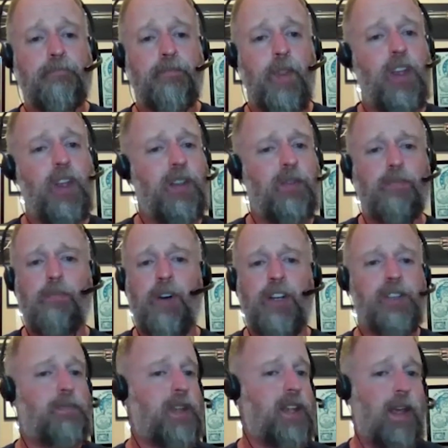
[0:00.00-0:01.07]
it
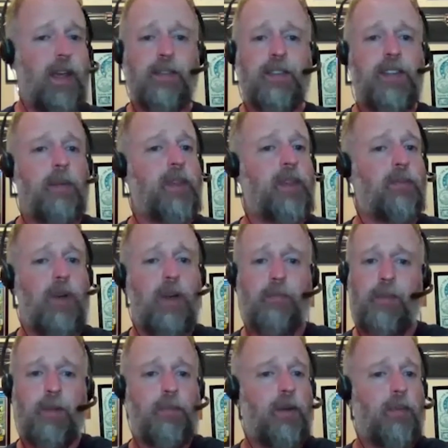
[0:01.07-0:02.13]
must be something
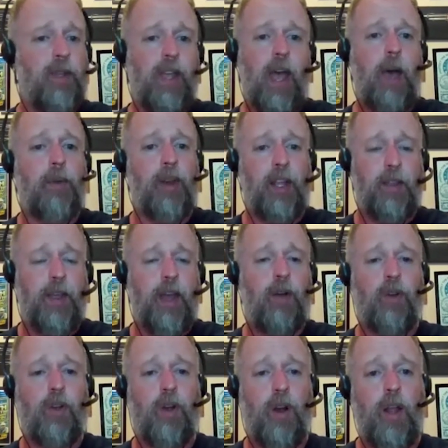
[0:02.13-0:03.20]
might be happening in that
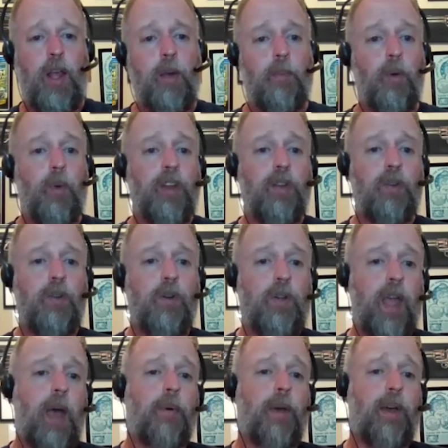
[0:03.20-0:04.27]
regard. But we do know
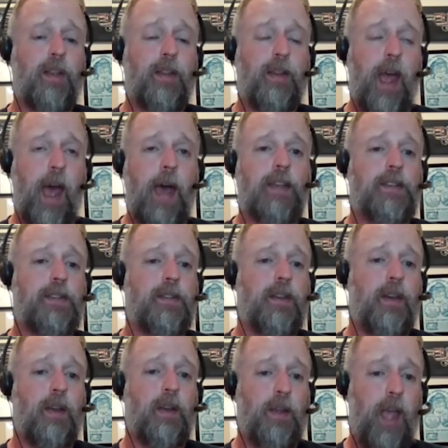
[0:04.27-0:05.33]
GABA has
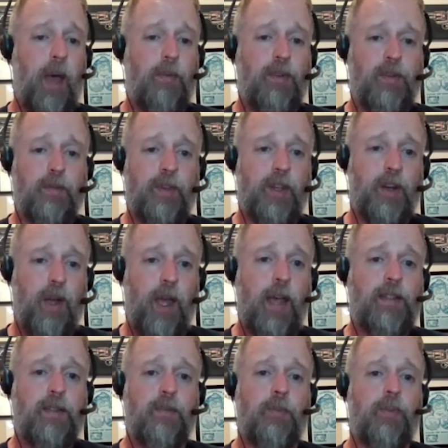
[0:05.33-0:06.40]
to
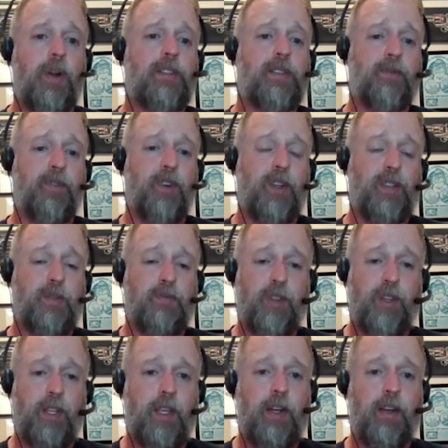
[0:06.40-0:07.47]
be present for us to
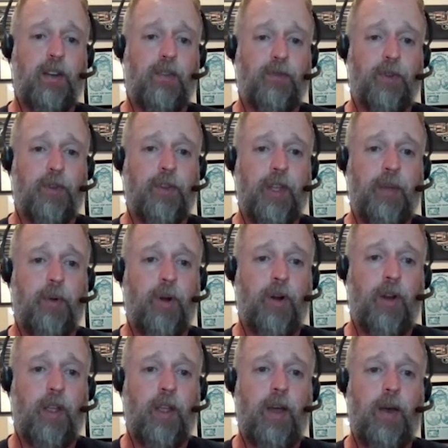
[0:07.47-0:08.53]
really get into full deep
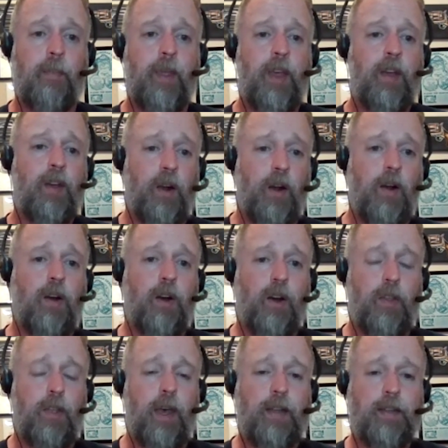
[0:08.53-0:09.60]
REM,
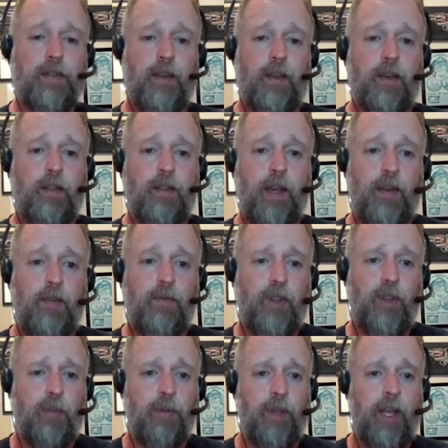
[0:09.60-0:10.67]
or that
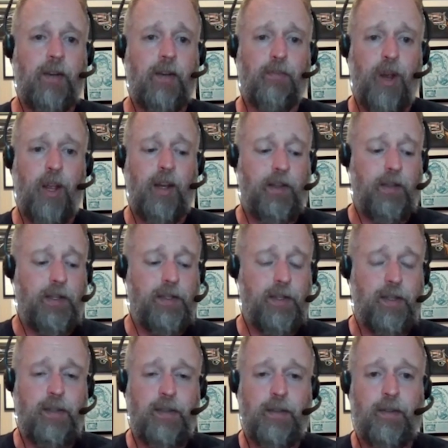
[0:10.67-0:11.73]
really brain
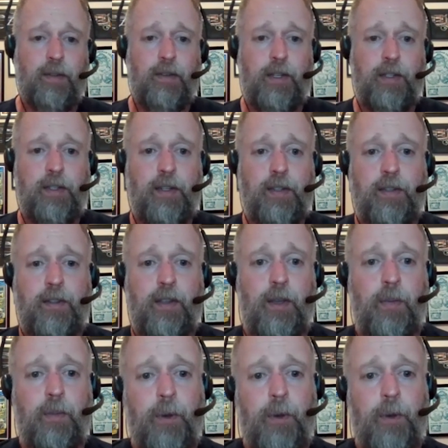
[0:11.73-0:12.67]
cleansing sleep.